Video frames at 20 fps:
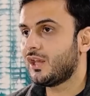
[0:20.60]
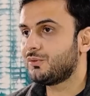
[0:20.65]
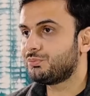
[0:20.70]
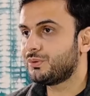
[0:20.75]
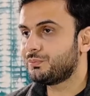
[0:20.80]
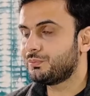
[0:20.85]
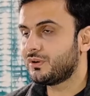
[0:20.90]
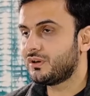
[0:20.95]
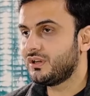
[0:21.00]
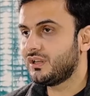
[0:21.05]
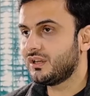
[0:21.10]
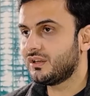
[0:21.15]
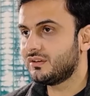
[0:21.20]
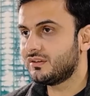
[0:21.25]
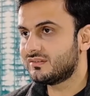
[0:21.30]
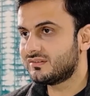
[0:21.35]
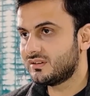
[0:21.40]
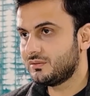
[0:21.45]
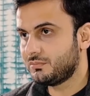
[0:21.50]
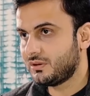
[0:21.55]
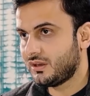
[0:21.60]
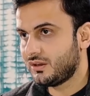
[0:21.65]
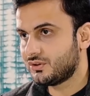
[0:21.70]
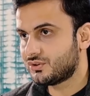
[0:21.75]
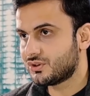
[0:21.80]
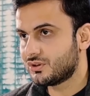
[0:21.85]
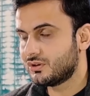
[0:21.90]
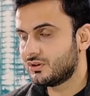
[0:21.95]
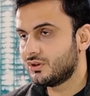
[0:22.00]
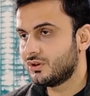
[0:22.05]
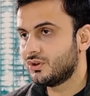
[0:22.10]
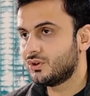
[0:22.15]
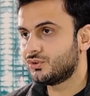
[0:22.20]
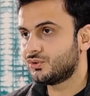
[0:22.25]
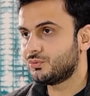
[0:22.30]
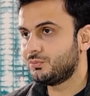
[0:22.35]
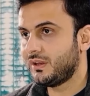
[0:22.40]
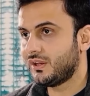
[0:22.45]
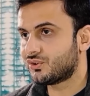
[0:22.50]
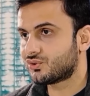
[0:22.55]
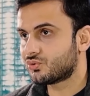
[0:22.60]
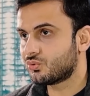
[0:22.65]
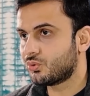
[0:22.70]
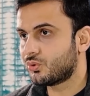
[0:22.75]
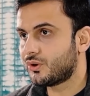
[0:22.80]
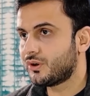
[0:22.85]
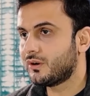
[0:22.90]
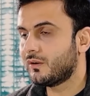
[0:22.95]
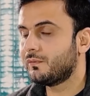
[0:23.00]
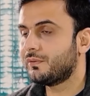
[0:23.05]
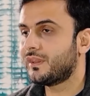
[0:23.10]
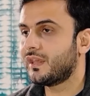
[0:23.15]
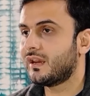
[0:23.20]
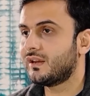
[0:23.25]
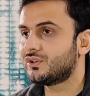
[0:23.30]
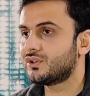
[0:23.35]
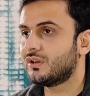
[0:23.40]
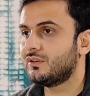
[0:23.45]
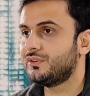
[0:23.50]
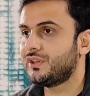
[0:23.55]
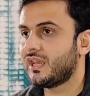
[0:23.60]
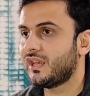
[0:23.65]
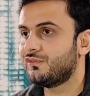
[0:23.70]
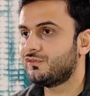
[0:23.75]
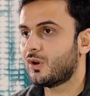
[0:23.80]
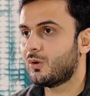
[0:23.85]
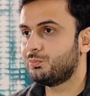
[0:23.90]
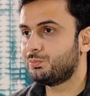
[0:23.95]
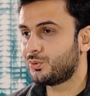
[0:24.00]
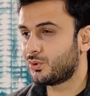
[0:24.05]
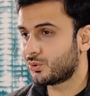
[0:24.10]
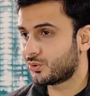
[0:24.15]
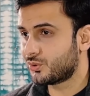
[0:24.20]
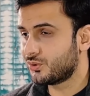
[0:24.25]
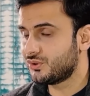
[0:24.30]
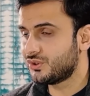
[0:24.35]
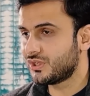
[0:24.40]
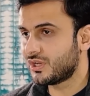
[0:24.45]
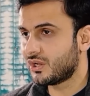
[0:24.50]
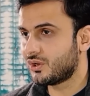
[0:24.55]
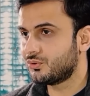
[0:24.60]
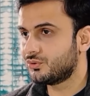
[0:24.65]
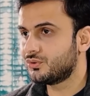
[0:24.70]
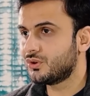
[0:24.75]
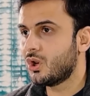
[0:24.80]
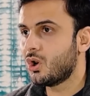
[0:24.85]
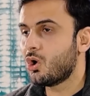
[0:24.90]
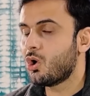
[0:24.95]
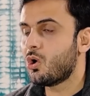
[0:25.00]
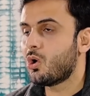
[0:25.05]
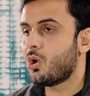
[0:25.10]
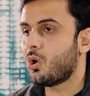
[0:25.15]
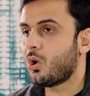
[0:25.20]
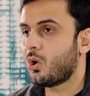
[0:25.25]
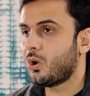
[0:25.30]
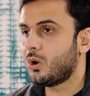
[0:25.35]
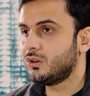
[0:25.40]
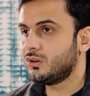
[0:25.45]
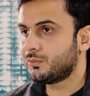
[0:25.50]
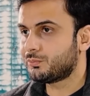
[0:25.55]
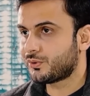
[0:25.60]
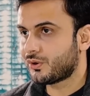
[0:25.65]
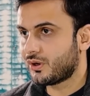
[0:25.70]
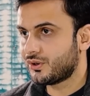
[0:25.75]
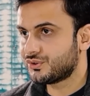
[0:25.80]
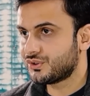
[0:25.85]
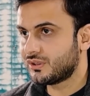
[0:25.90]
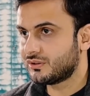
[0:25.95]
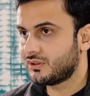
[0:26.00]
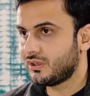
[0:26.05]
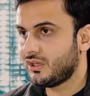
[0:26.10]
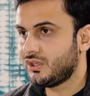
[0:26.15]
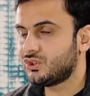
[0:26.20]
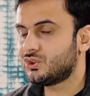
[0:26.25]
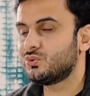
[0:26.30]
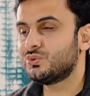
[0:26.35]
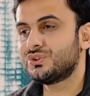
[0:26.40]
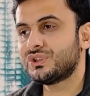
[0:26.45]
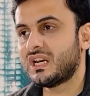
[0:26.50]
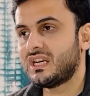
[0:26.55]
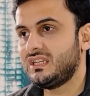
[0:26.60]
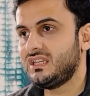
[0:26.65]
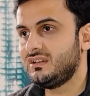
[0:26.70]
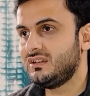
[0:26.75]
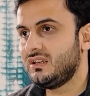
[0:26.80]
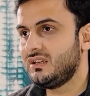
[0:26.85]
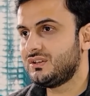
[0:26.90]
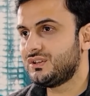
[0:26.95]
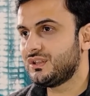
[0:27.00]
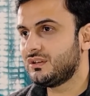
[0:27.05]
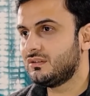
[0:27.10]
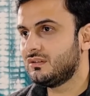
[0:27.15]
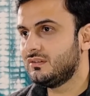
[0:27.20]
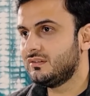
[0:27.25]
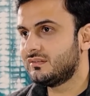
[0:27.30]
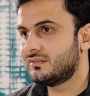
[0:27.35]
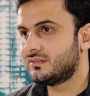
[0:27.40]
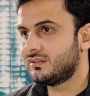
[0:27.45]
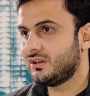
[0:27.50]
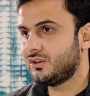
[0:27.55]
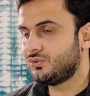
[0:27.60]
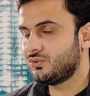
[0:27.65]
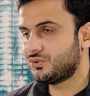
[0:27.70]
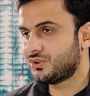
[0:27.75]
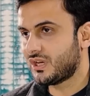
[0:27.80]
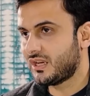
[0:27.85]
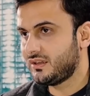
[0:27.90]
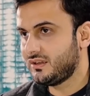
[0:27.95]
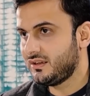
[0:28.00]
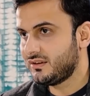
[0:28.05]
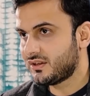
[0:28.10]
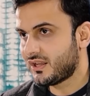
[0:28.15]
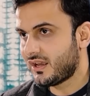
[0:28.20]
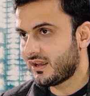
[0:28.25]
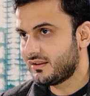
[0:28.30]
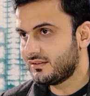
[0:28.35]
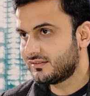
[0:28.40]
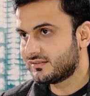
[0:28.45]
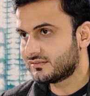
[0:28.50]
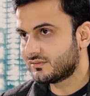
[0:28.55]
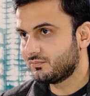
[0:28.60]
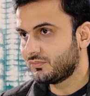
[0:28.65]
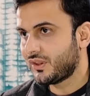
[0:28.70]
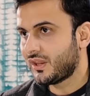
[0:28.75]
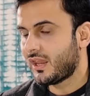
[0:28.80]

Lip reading: and preparing an estimate to make sure that they have broken down all the project into tiny details, into tiny tasks,